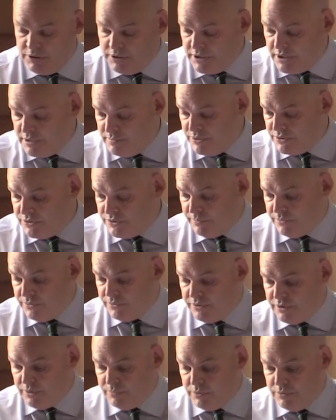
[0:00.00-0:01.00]
them is
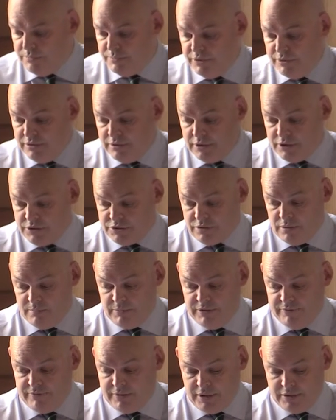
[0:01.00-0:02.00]
something that would be
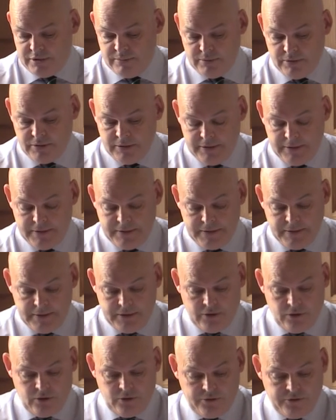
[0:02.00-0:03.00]
extremely valuable,
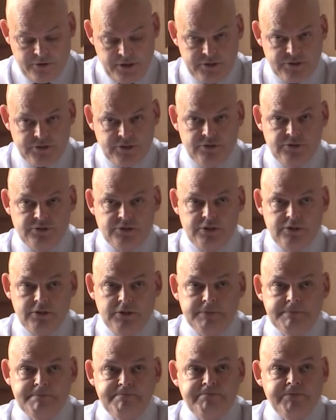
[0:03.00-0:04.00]
all things considered.
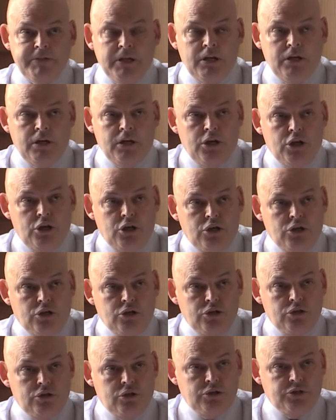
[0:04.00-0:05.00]

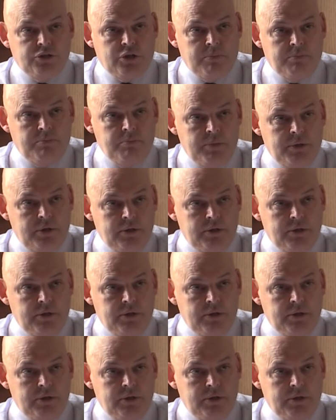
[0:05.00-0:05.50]
There are some